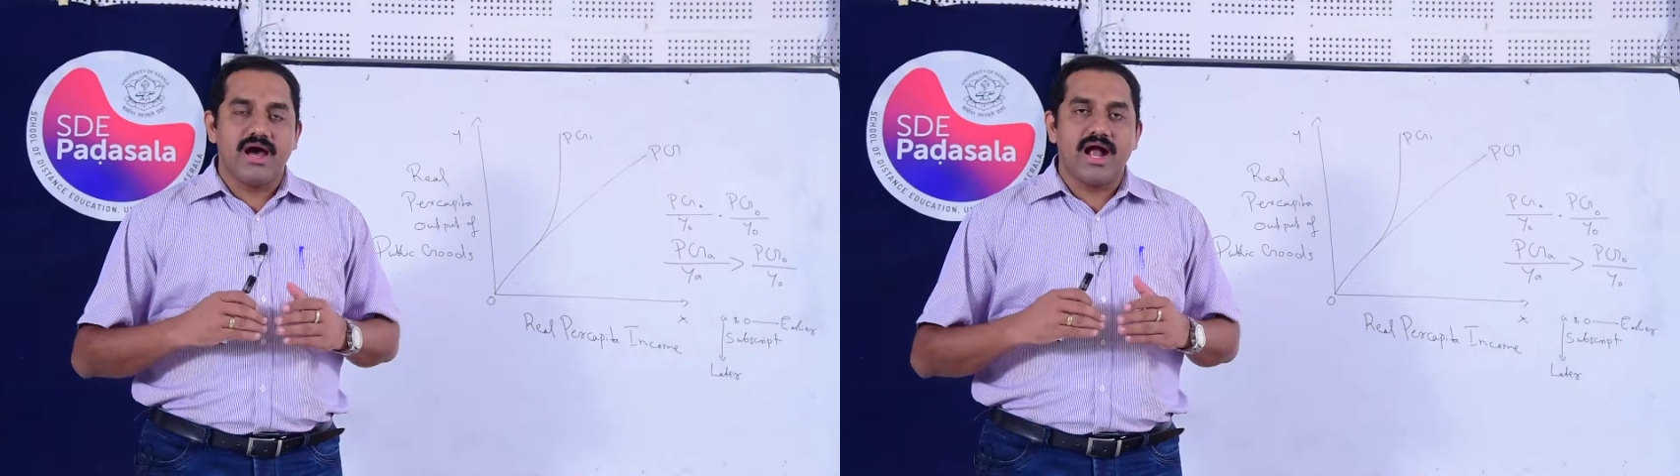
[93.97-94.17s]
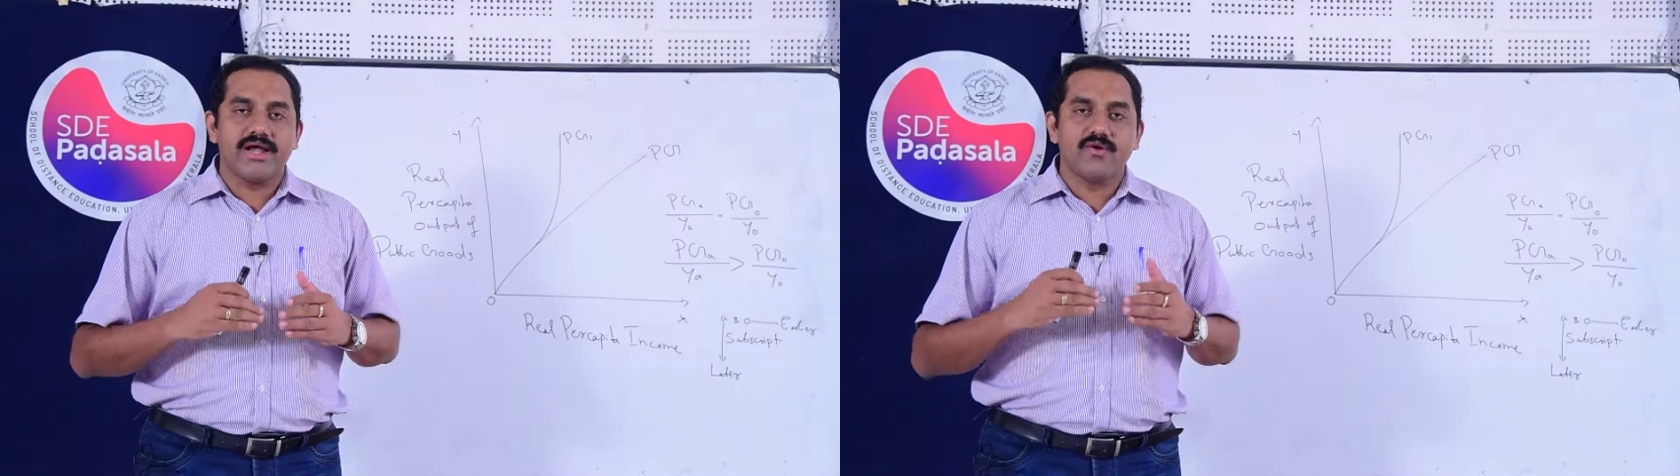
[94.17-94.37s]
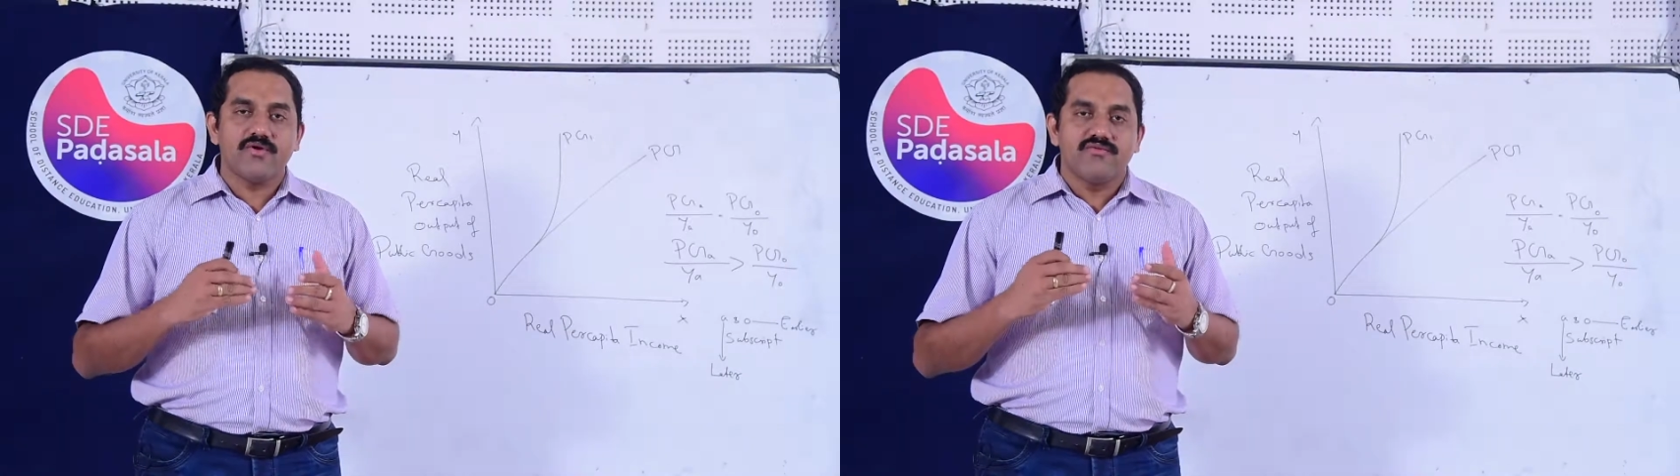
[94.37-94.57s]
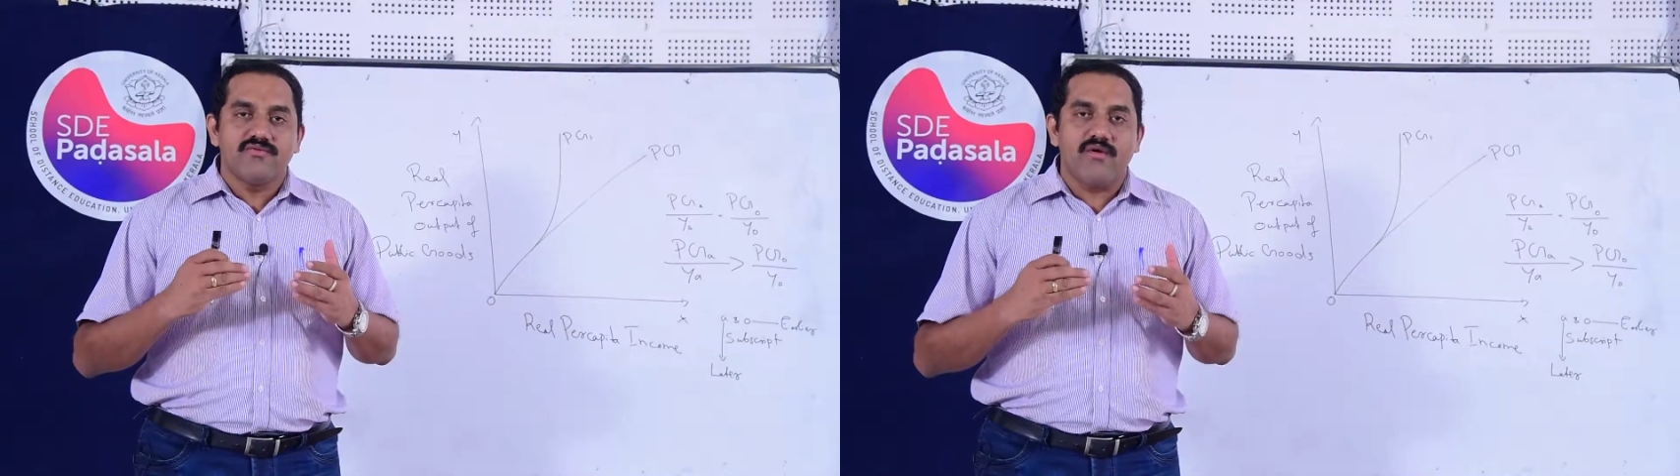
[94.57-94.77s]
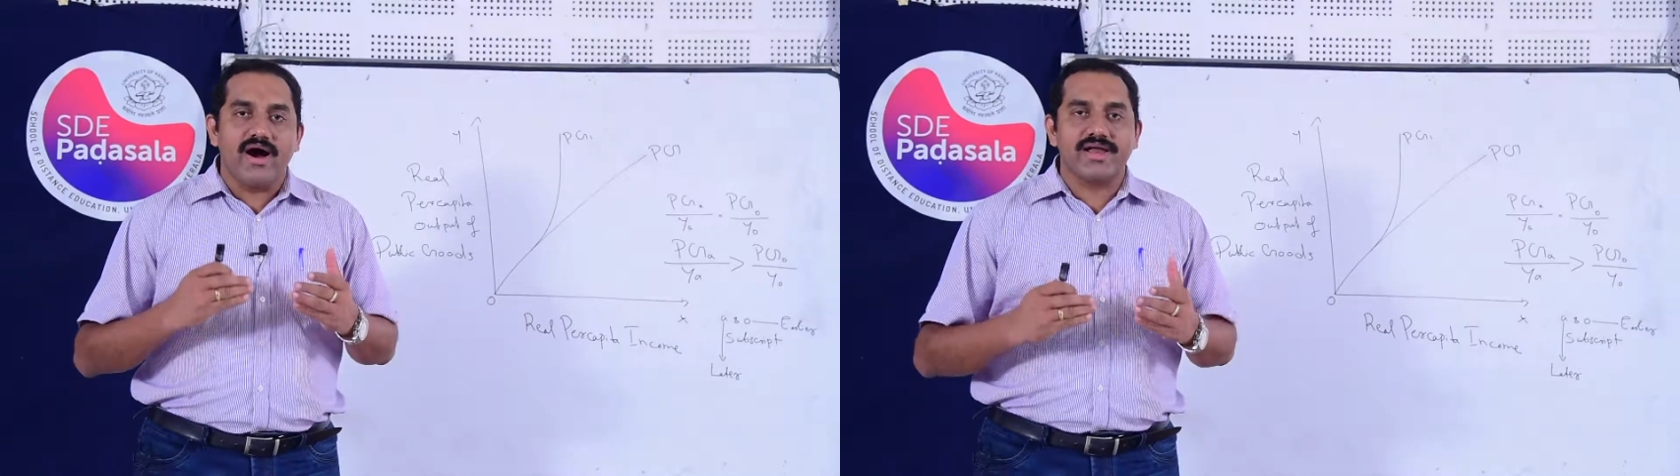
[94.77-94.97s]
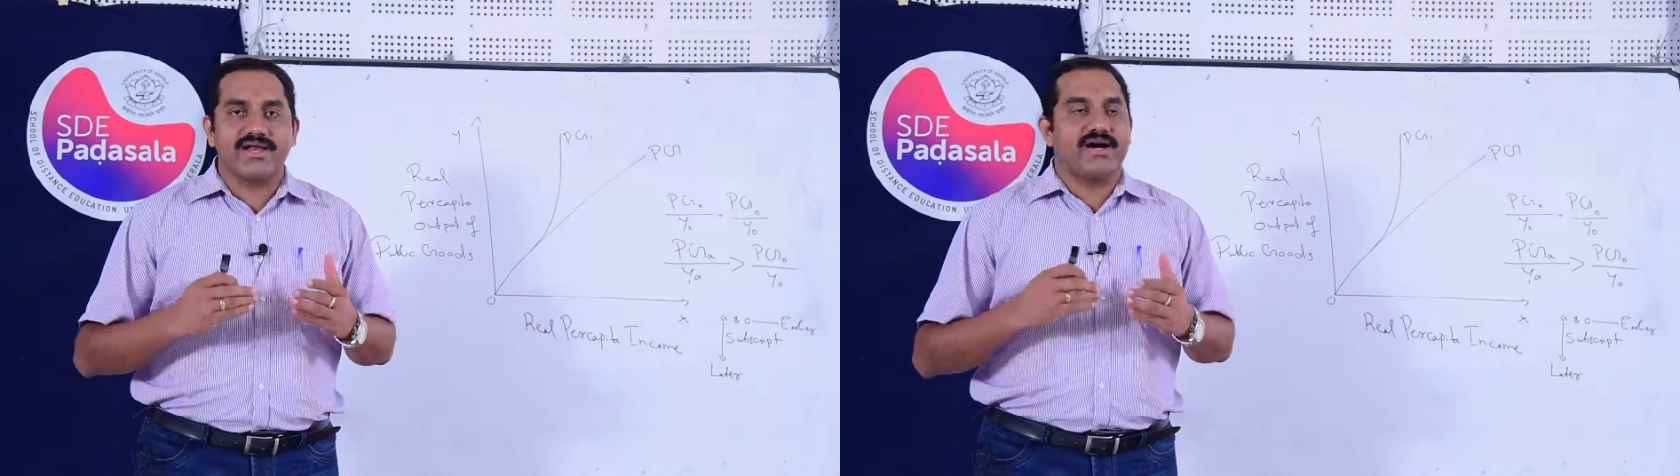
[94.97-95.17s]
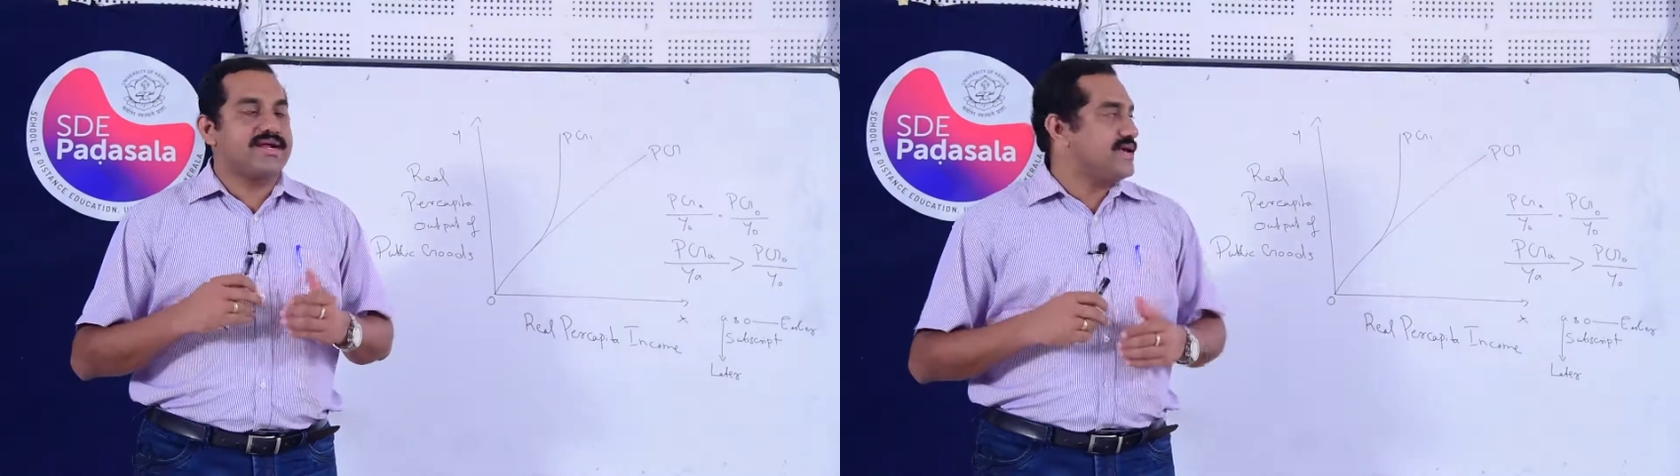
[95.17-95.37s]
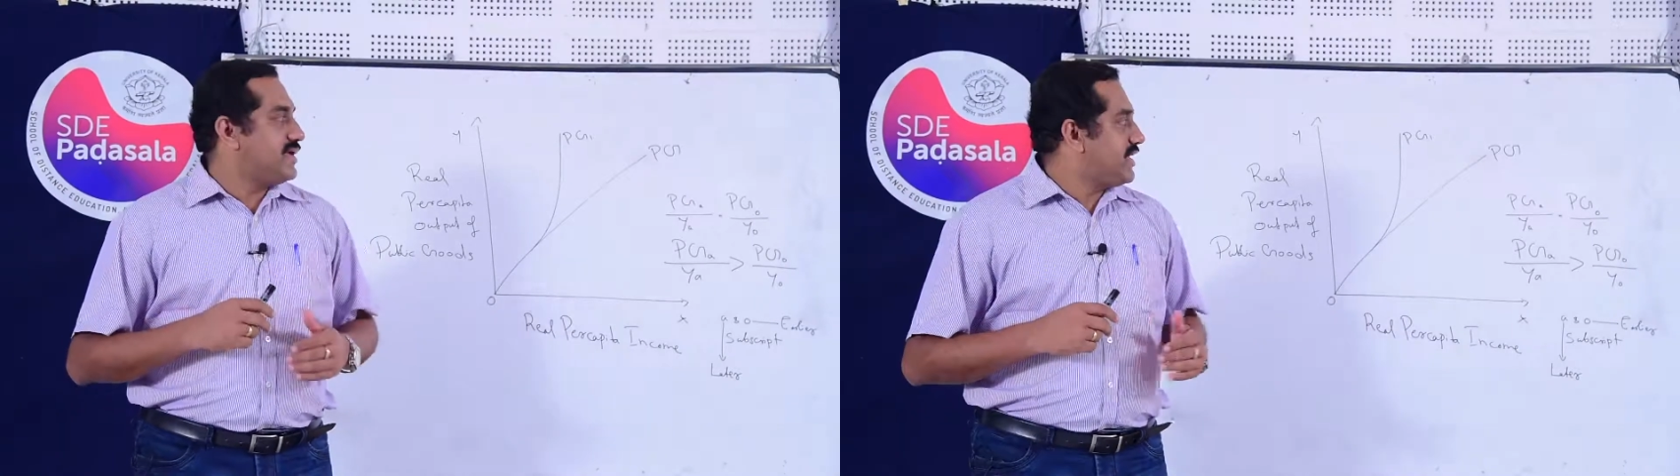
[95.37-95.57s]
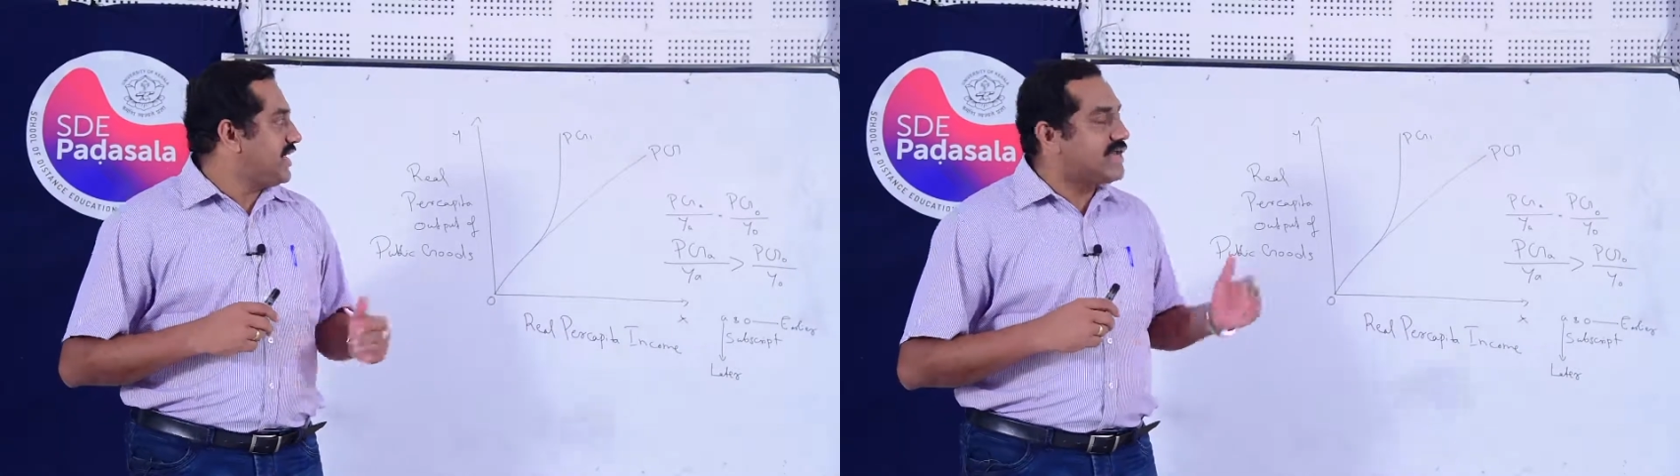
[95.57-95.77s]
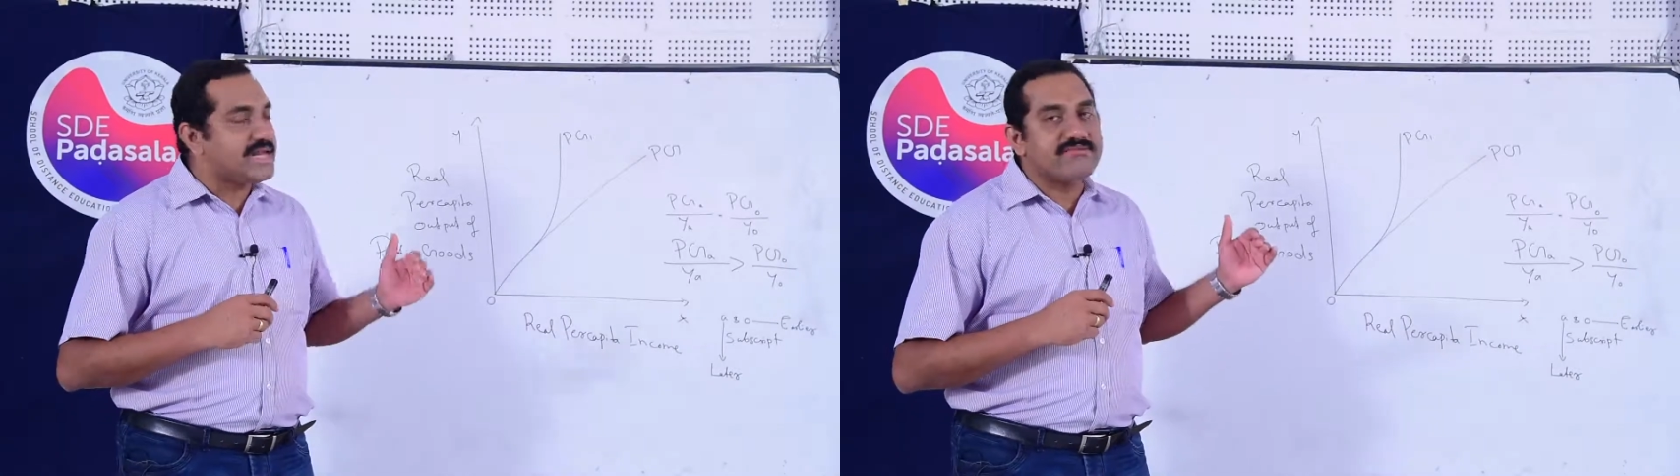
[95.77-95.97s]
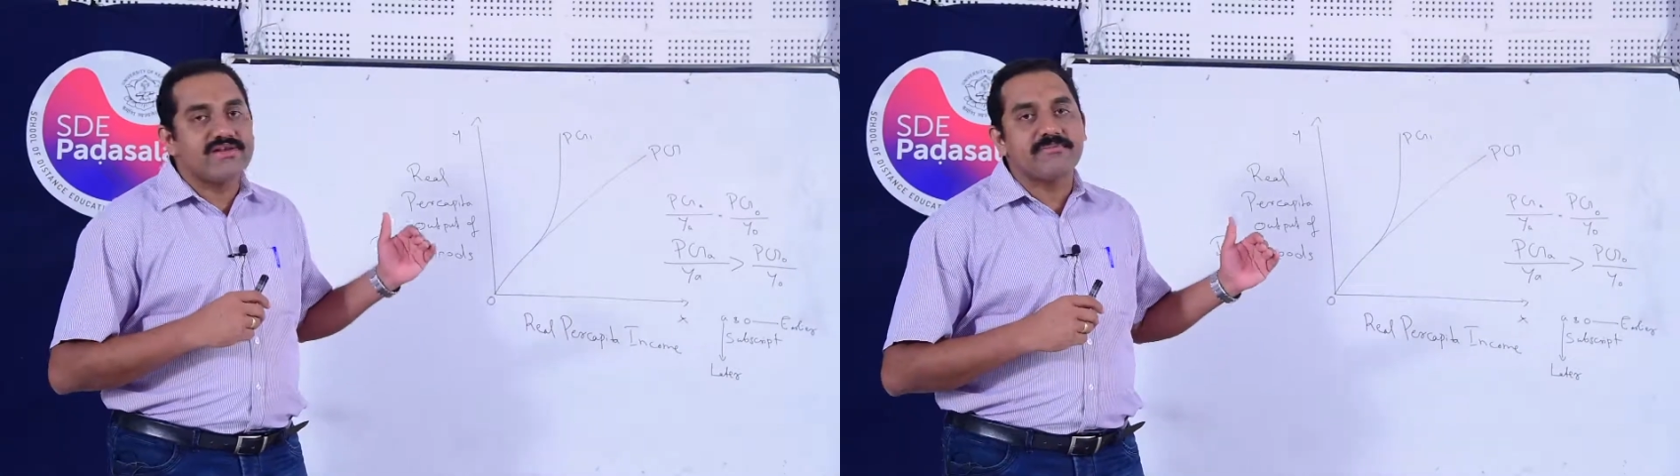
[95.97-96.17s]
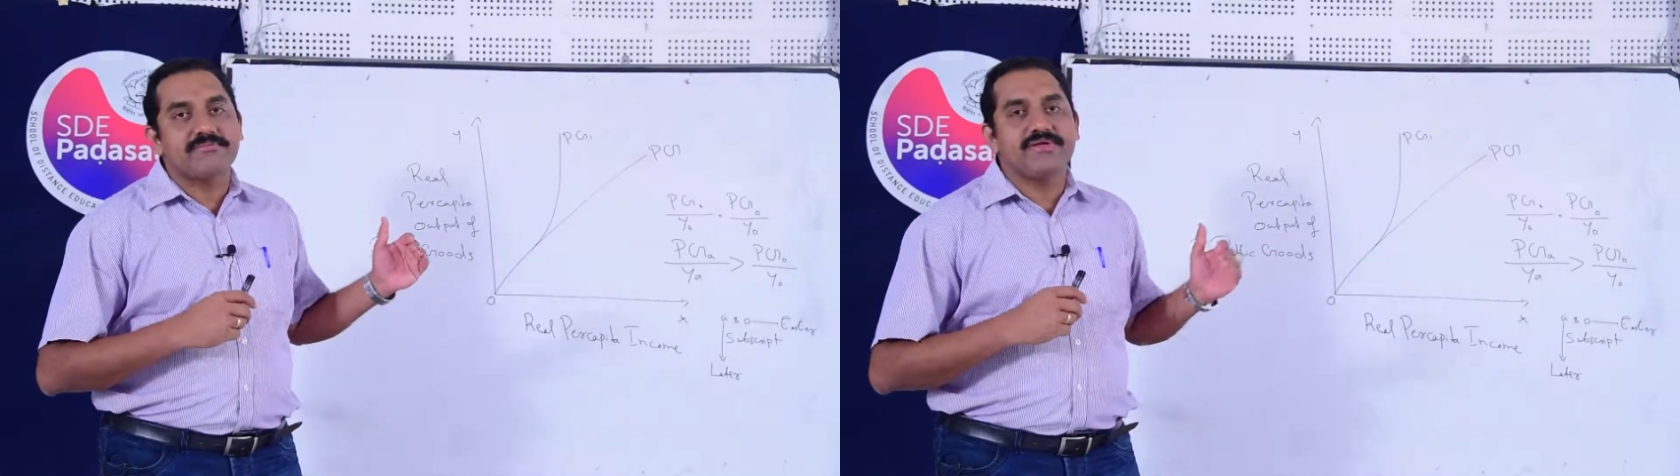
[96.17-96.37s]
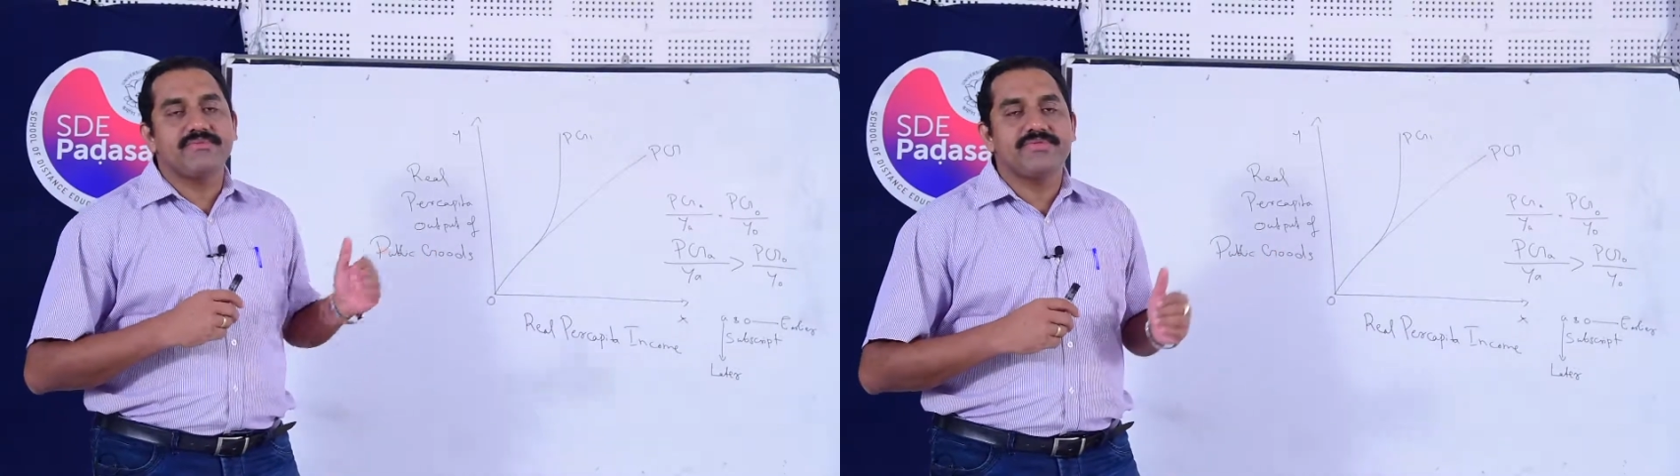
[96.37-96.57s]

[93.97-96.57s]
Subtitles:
Adolf Wagner, he developed